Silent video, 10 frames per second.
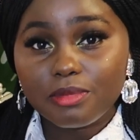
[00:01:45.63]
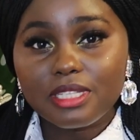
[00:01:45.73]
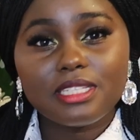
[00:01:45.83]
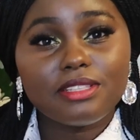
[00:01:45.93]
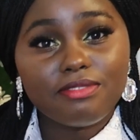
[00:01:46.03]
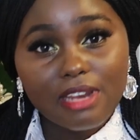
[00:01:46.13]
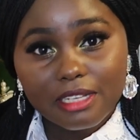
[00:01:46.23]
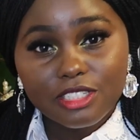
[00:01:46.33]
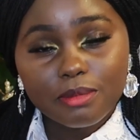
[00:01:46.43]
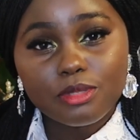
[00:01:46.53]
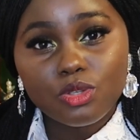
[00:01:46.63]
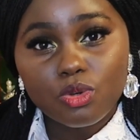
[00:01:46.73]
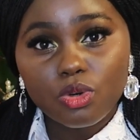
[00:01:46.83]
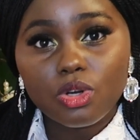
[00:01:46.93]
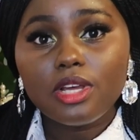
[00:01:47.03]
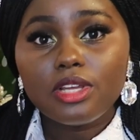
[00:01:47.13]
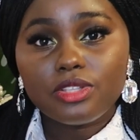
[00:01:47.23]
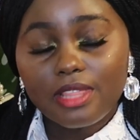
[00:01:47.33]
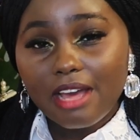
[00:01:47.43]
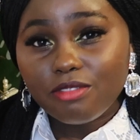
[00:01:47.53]
This is the flagship store,
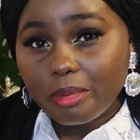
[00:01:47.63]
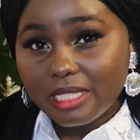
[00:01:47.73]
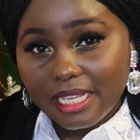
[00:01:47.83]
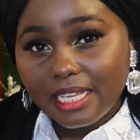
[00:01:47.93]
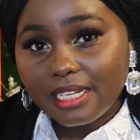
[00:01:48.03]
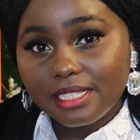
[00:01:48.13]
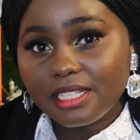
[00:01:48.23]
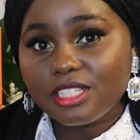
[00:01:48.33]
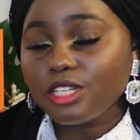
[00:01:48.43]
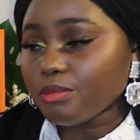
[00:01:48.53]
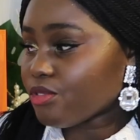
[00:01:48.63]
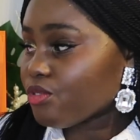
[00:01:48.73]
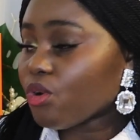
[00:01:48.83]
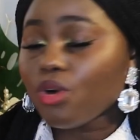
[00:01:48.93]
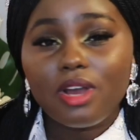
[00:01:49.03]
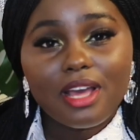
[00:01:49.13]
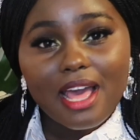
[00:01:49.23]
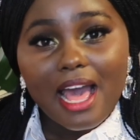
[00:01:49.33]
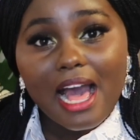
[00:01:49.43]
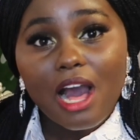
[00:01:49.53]
so they have a particular system for
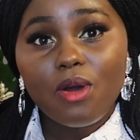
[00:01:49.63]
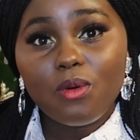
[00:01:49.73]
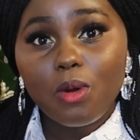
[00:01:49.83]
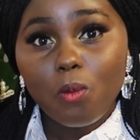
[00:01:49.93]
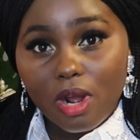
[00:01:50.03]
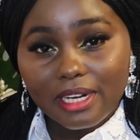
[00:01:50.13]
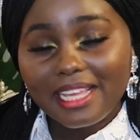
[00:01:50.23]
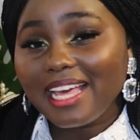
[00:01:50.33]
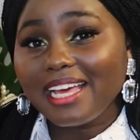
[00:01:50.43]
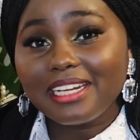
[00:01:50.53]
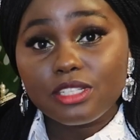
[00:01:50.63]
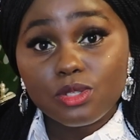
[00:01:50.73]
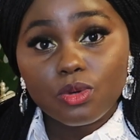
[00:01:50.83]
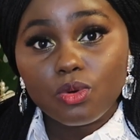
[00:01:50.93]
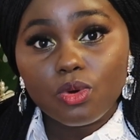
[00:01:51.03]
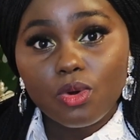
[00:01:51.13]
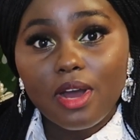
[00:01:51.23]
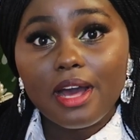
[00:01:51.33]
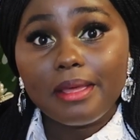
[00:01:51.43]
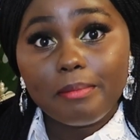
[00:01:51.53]
how one can score
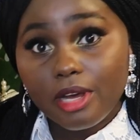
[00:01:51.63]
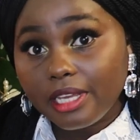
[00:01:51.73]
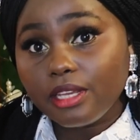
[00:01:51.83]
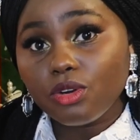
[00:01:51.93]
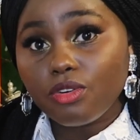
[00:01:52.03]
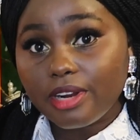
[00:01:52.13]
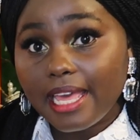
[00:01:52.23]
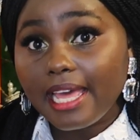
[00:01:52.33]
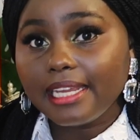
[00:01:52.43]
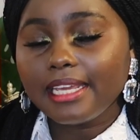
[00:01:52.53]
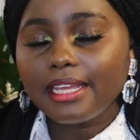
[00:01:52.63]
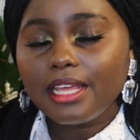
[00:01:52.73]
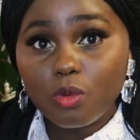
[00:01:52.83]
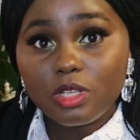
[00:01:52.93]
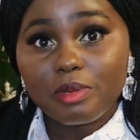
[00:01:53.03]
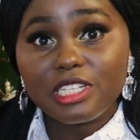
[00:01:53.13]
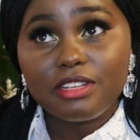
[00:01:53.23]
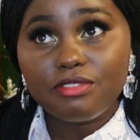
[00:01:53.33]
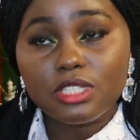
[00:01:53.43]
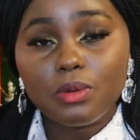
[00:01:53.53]
a Birkin or a Kelly,
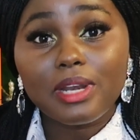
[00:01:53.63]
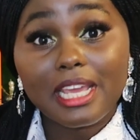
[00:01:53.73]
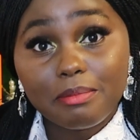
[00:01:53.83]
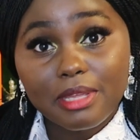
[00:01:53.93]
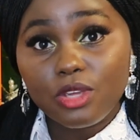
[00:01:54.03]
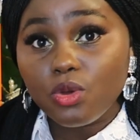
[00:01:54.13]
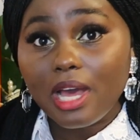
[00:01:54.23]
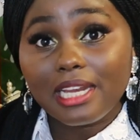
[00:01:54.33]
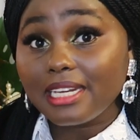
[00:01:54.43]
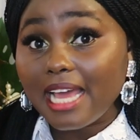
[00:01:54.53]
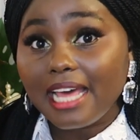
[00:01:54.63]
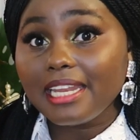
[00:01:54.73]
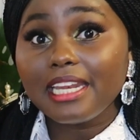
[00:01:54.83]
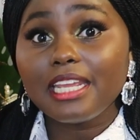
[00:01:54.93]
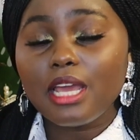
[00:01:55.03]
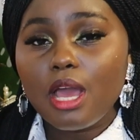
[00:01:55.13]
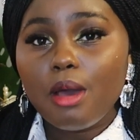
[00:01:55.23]
especially for someone like me who hadn't had any